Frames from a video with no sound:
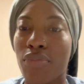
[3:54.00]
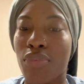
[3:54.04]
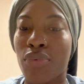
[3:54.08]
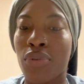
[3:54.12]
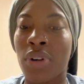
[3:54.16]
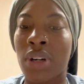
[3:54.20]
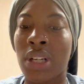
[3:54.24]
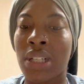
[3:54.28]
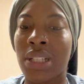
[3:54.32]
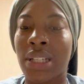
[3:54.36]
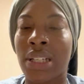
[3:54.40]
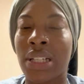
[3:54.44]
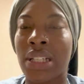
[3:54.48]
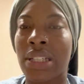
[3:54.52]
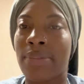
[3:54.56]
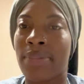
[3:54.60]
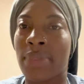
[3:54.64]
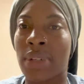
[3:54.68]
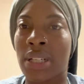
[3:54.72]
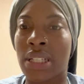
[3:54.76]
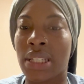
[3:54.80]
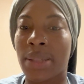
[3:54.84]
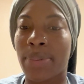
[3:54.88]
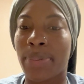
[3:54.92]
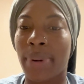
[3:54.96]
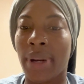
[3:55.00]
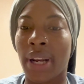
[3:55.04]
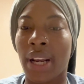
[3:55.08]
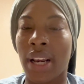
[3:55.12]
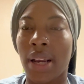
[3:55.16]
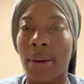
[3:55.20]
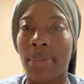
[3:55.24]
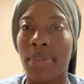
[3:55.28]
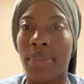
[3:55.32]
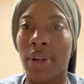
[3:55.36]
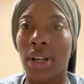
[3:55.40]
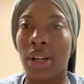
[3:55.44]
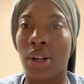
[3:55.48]
For 6 months, pick
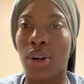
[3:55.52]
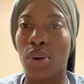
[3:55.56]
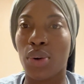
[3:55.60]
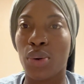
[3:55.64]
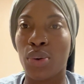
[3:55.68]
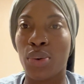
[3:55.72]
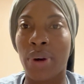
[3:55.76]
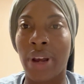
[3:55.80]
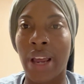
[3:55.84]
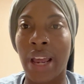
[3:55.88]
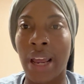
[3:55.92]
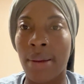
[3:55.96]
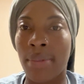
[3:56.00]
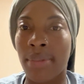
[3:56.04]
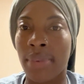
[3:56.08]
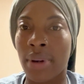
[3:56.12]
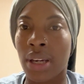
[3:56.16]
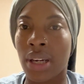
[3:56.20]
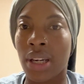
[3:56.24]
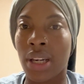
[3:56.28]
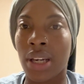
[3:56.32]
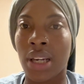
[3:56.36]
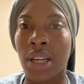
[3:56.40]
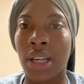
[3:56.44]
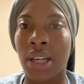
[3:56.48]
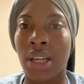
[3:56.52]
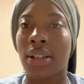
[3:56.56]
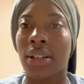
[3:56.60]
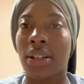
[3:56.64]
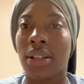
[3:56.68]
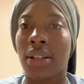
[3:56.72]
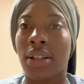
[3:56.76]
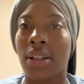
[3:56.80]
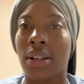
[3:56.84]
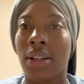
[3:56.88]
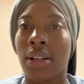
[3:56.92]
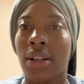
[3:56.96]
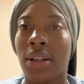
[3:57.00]
up a cool habit,
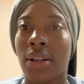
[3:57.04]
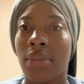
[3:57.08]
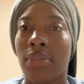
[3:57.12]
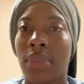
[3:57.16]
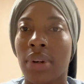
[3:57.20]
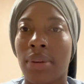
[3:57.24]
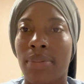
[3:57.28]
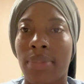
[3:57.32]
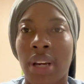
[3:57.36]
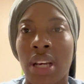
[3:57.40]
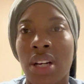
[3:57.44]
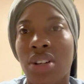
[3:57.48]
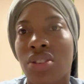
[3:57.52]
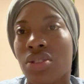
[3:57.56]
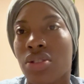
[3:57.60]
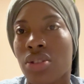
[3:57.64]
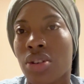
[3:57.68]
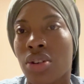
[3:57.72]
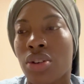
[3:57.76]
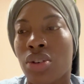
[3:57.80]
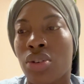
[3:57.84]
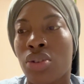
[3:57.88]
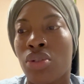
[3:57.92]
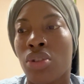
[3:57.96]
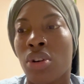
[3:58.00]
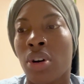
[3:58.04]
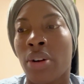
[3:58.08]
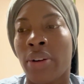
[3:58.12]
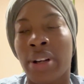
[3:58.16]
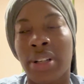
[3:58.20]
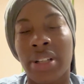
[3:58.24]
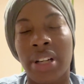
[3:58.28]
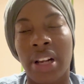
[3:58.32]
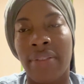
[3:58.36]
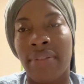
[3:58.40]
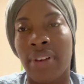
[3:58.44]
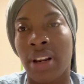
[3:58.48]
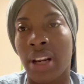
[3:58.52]
but make sure you
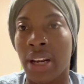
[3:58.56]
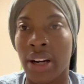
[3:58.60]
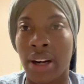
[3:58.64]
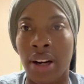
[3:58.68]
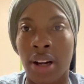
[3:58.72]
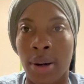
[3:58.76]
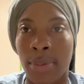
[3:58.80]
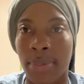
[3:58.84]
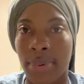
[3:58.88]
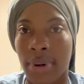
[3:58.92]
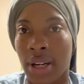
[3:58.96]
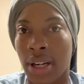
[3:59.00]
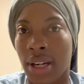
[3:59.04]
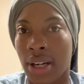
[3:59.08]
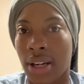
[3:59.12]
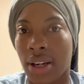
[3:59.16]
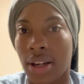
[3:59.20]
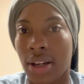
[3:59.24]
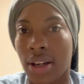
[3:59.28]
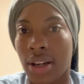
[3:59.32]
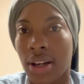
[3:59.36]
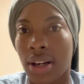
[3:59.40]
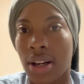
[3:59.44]
always have a get up plan.